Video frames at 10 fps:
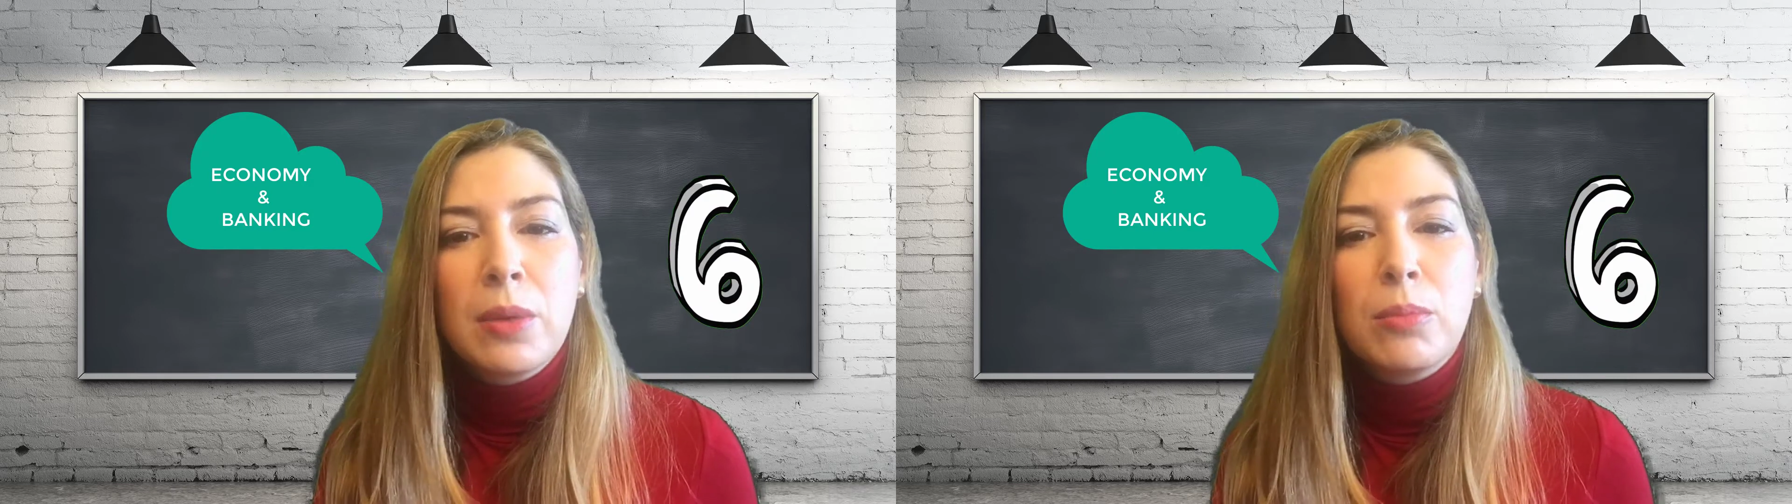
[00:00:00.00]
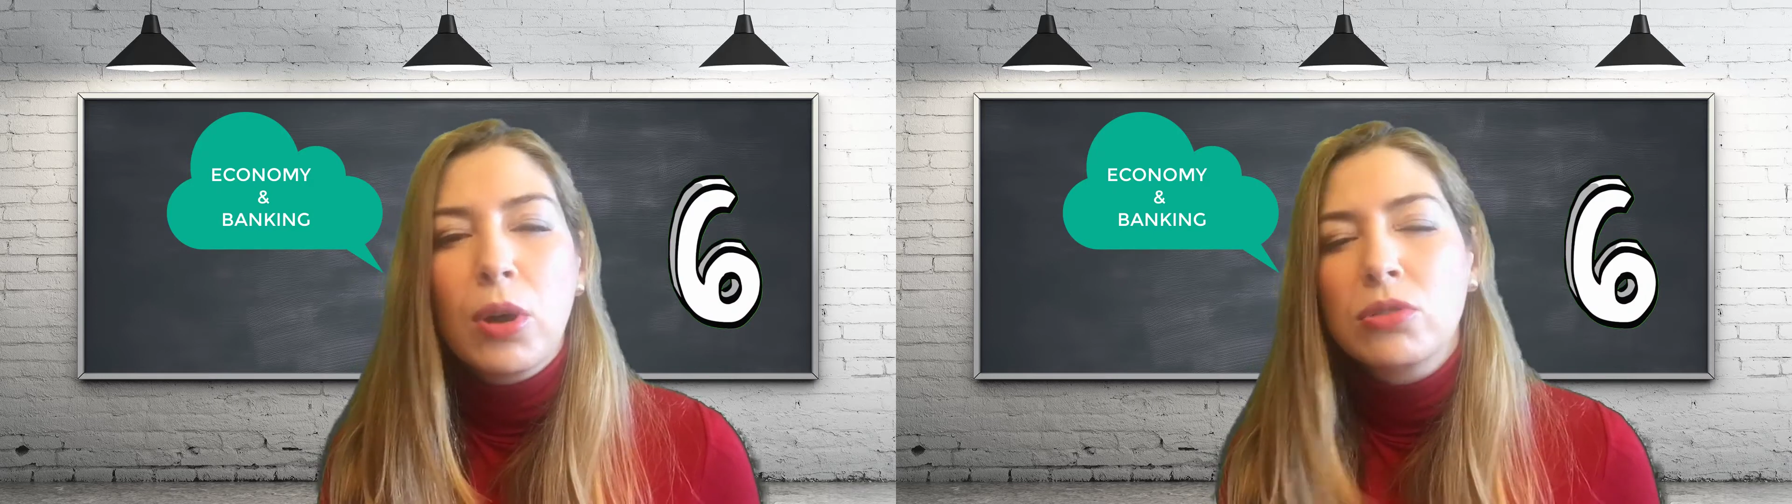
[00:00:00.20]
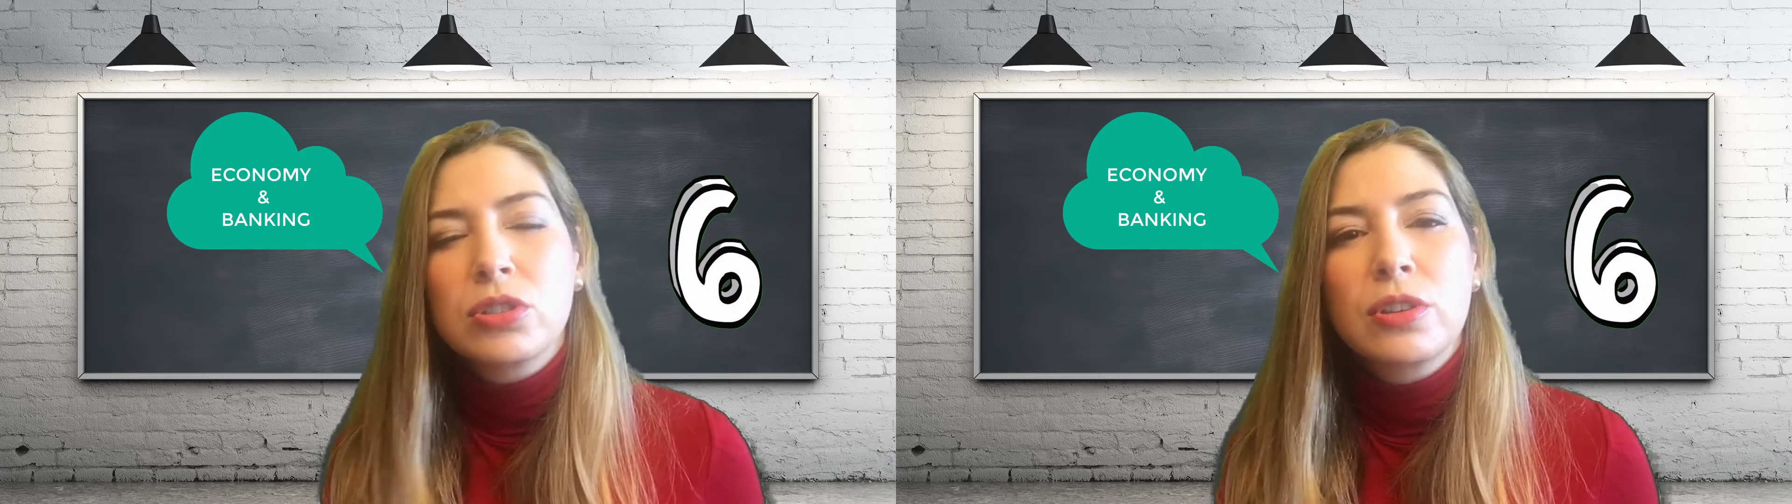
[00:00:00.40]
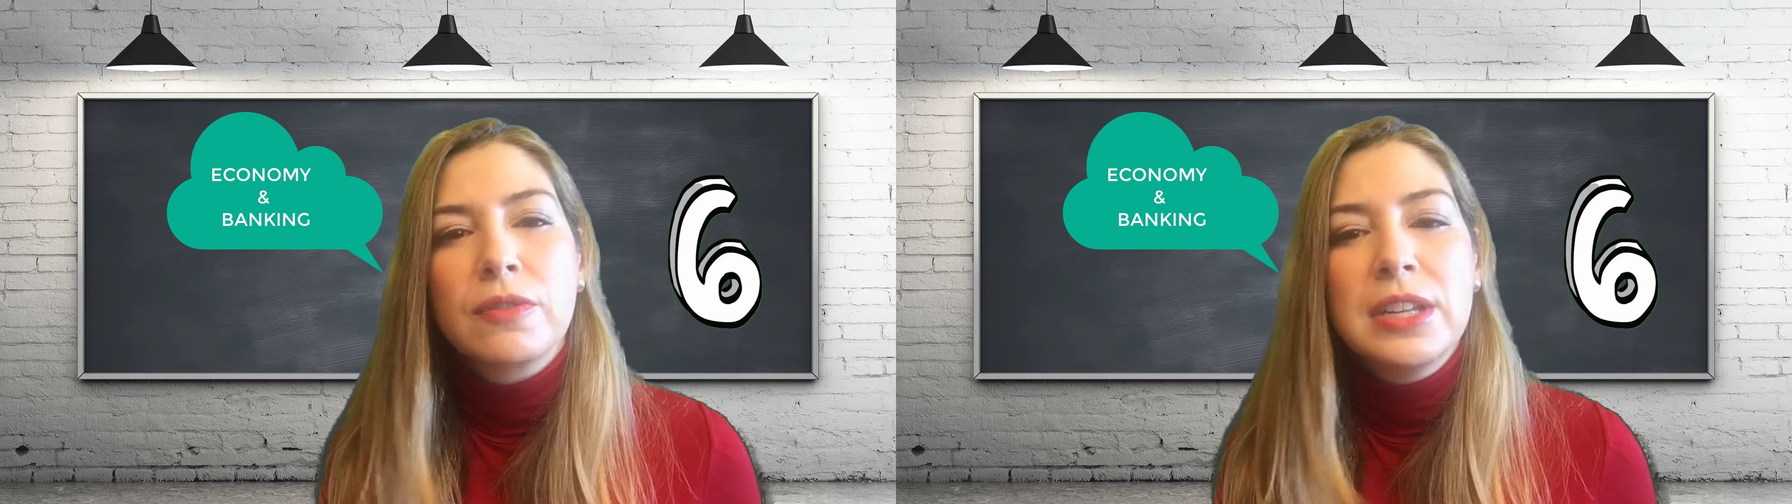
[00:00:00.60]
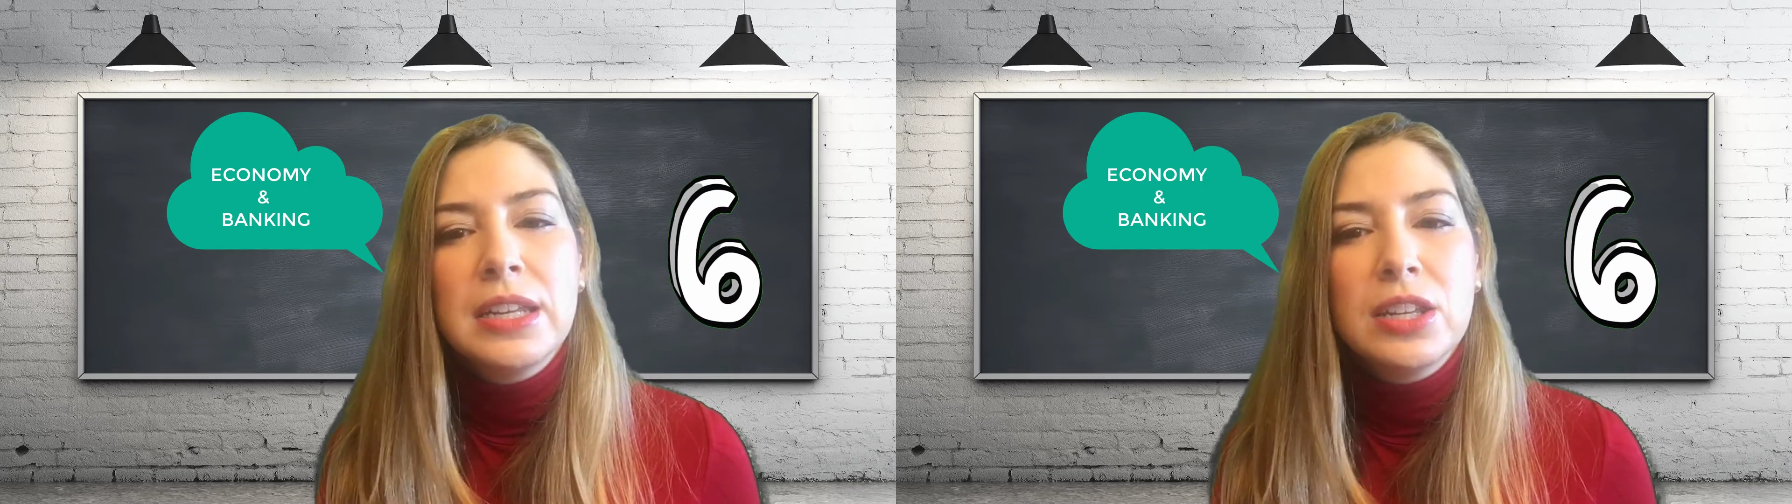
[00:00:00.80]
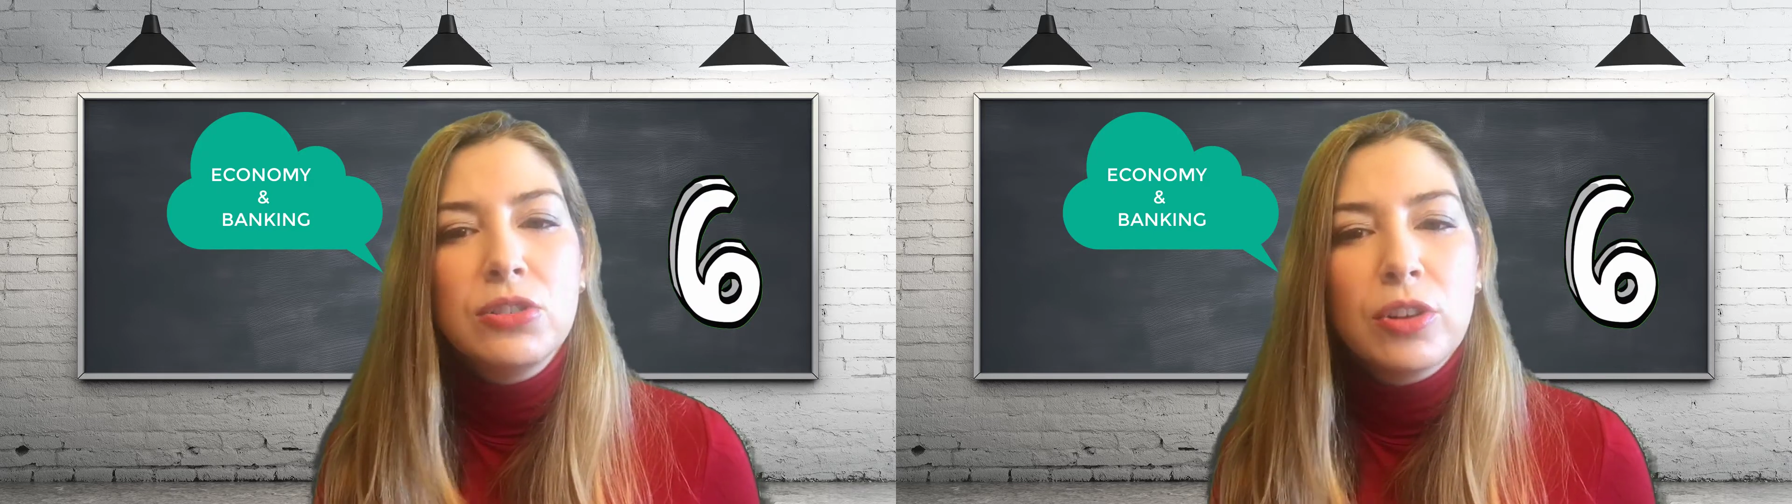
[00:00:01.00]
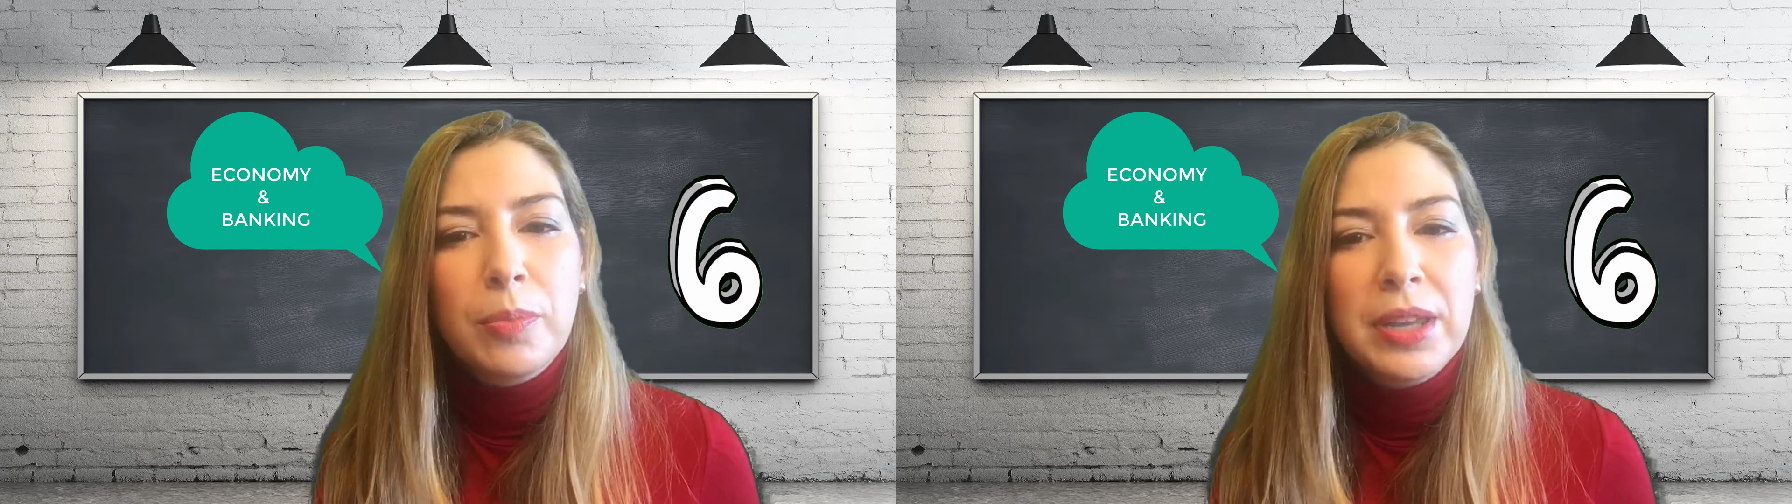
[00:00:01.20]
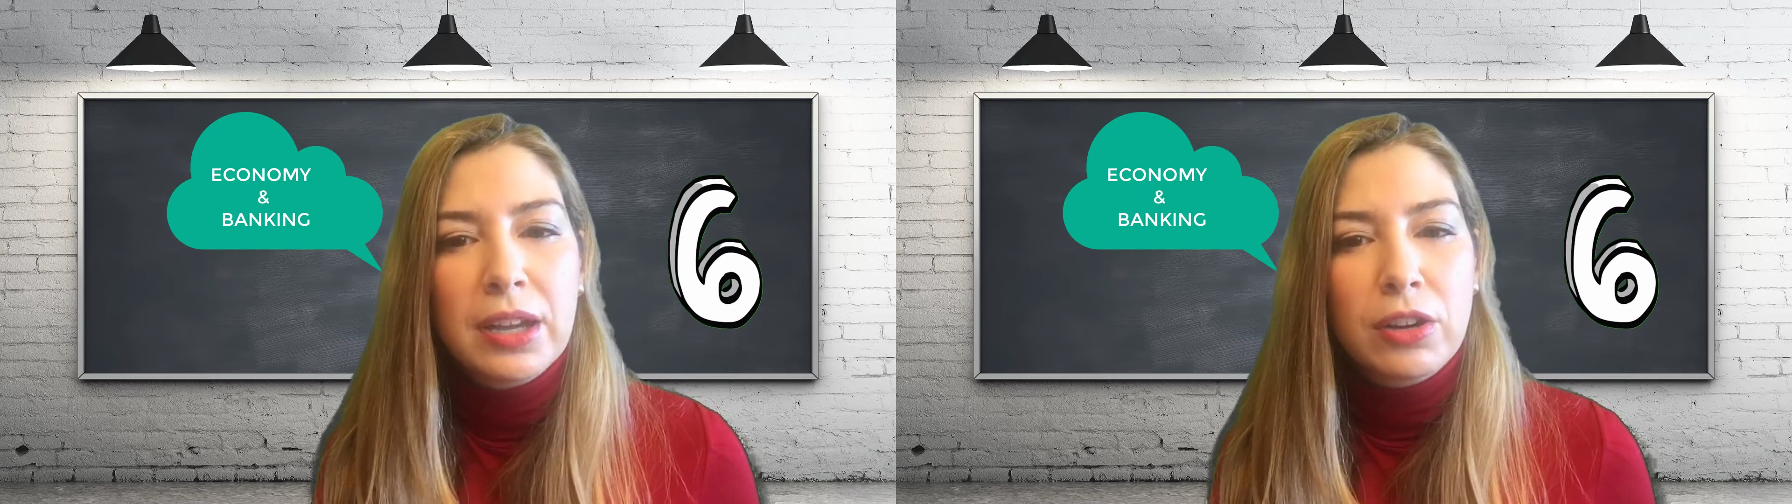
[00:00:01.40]
most of the
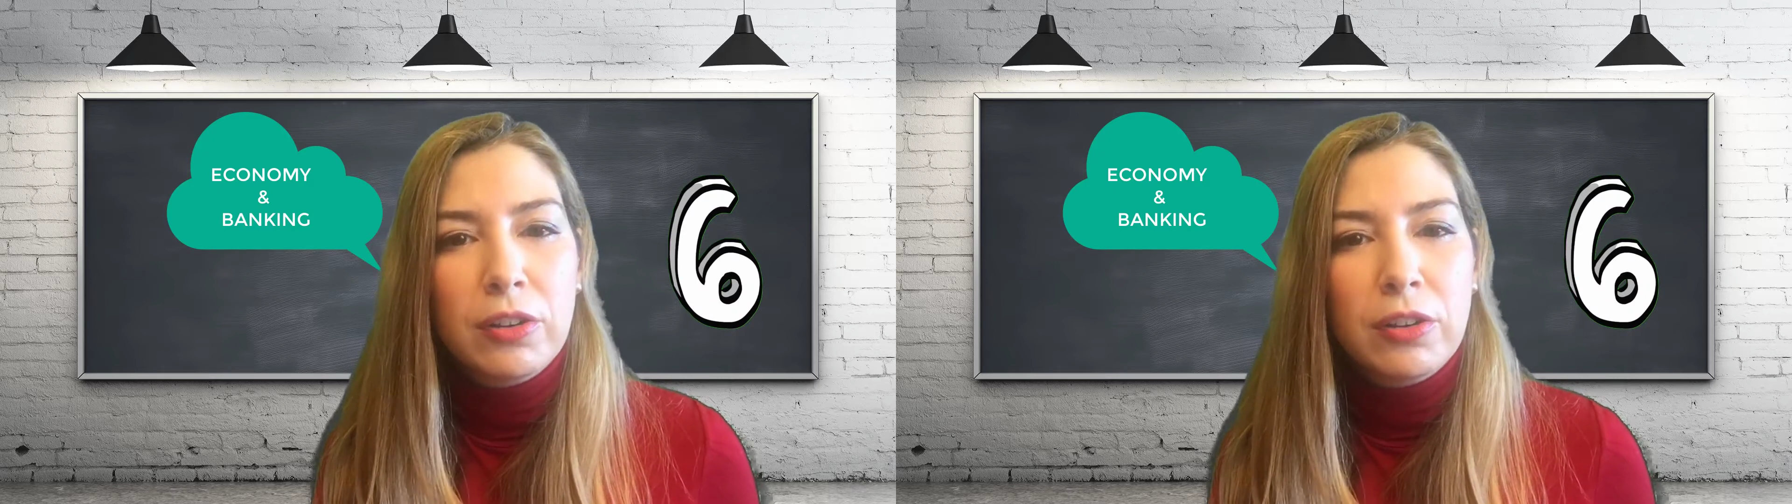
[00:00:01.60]
European